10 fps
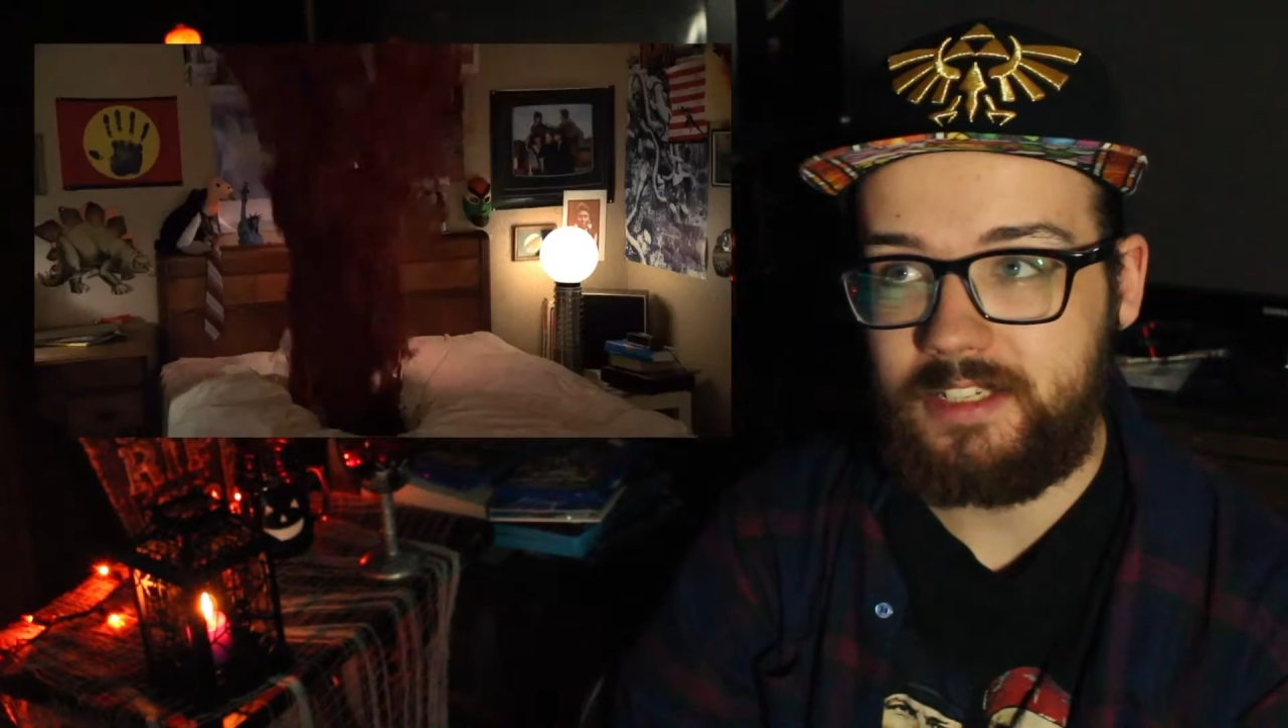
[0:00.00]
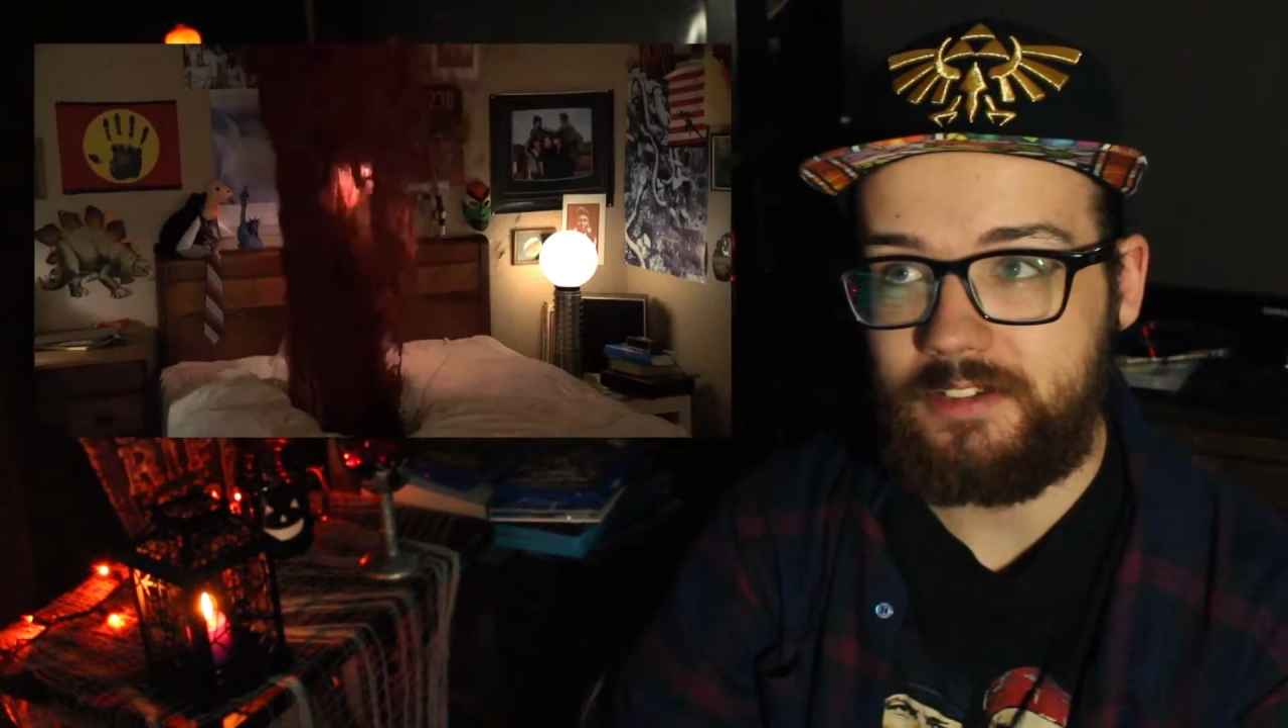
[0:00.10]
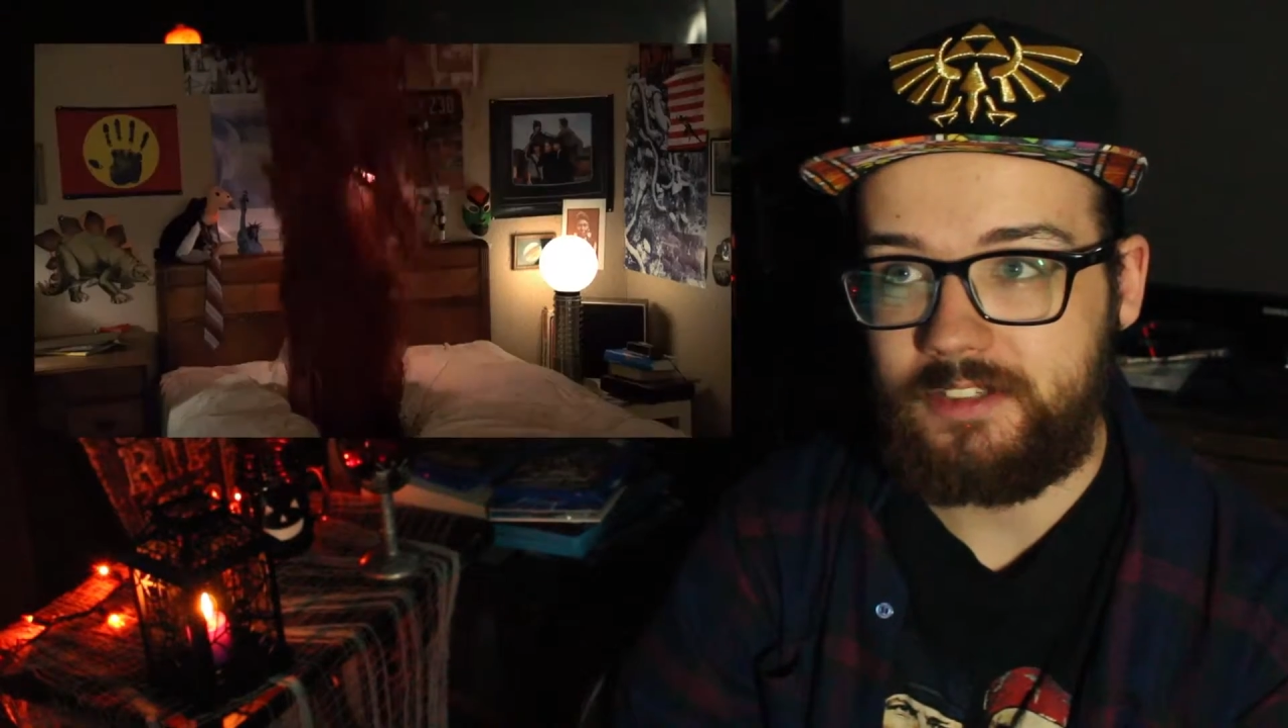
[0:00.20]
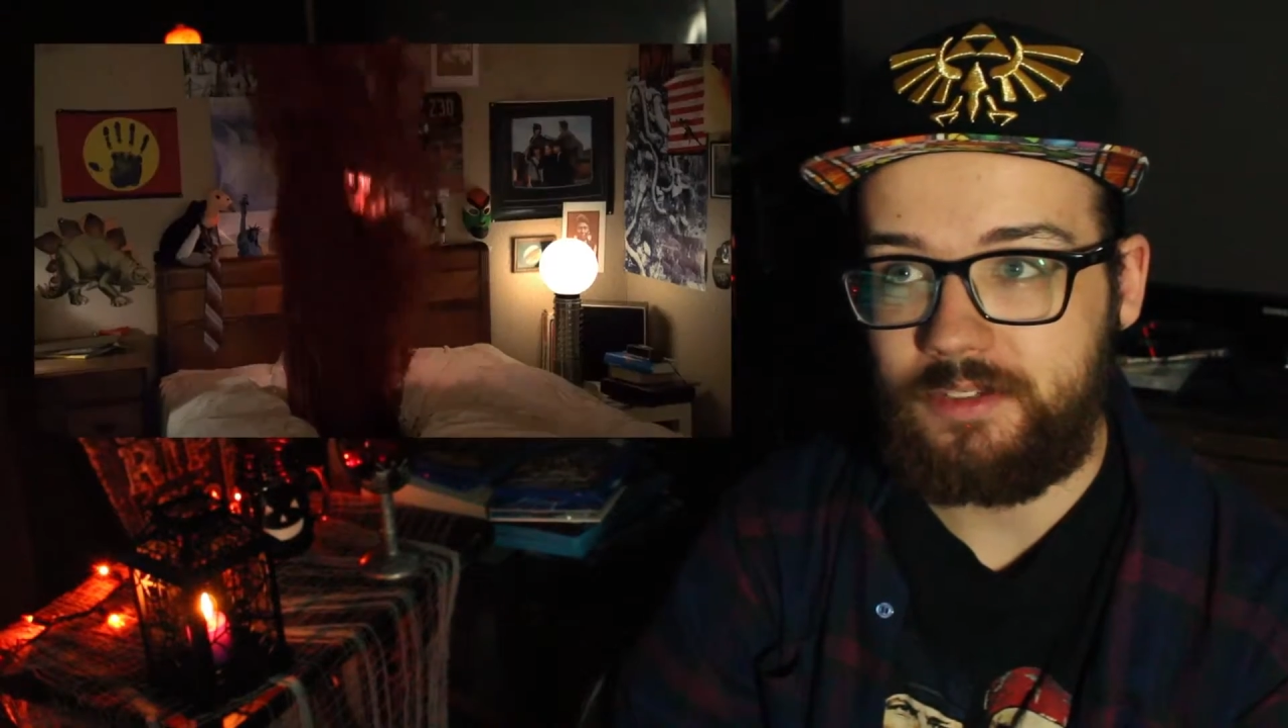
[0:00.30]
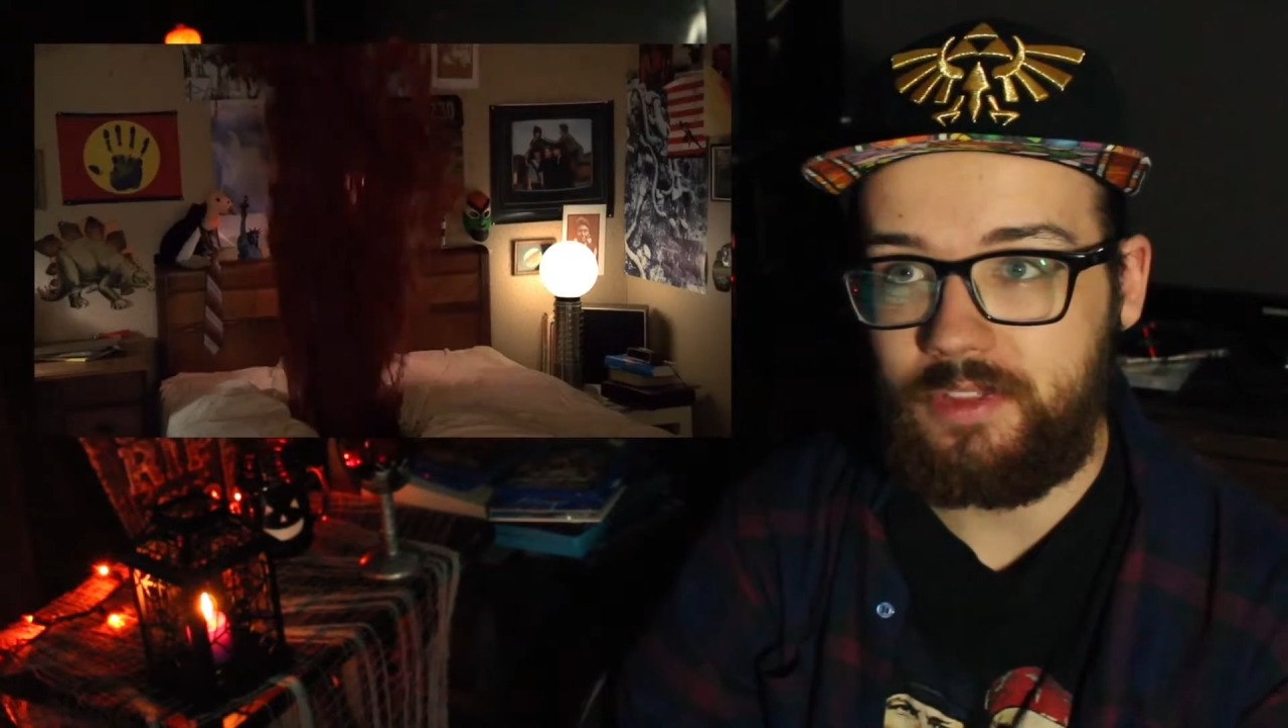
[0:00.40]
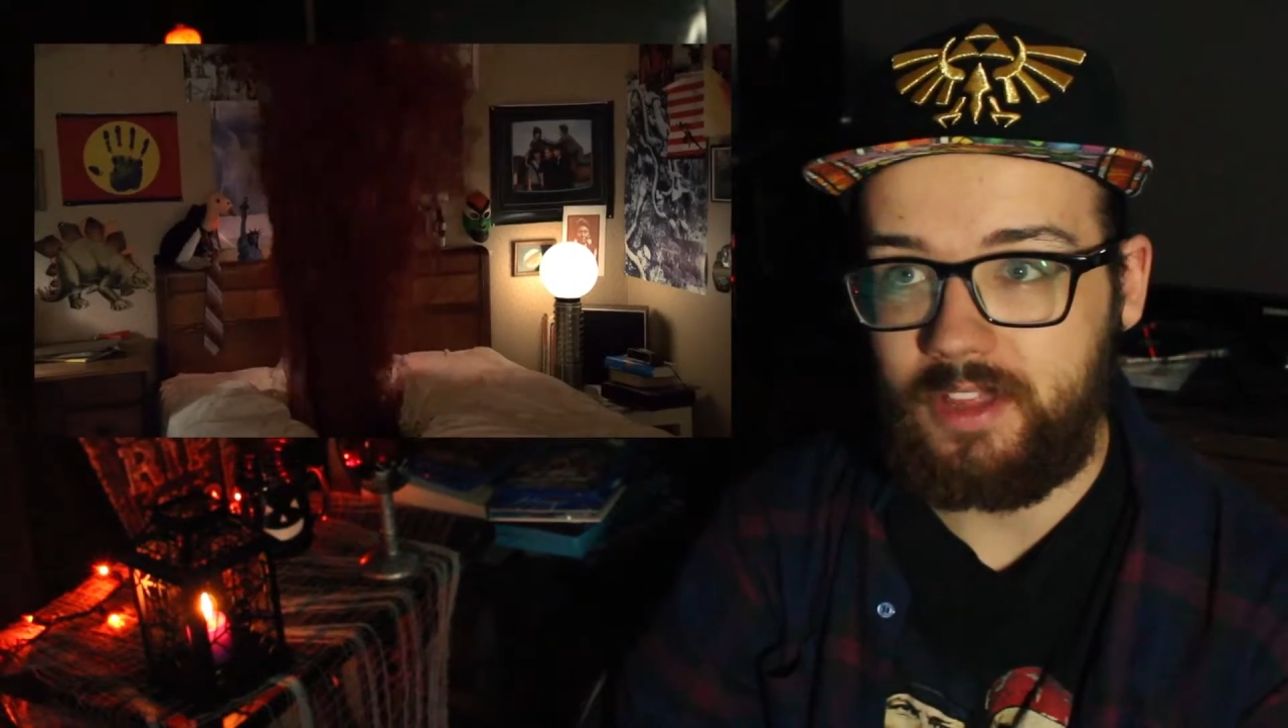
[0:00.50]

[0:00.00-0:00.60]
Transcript: and kills